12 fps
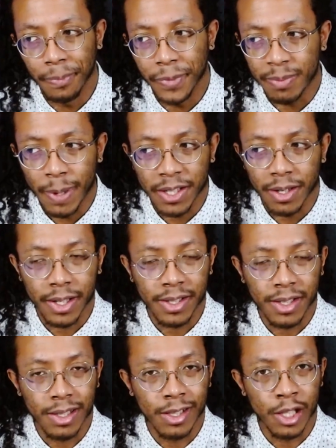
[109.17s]
especially
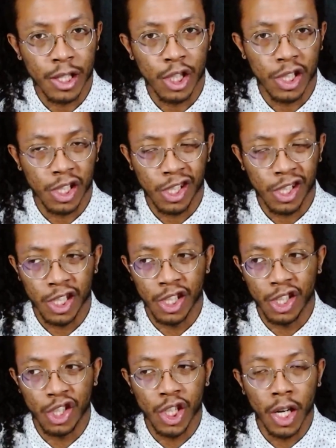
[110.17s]
since
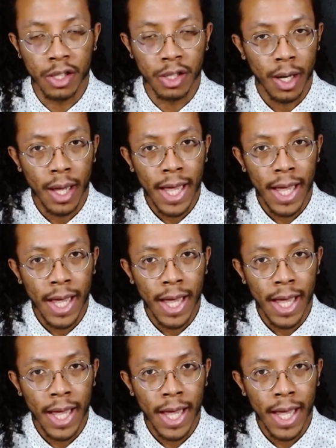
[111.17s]
she's just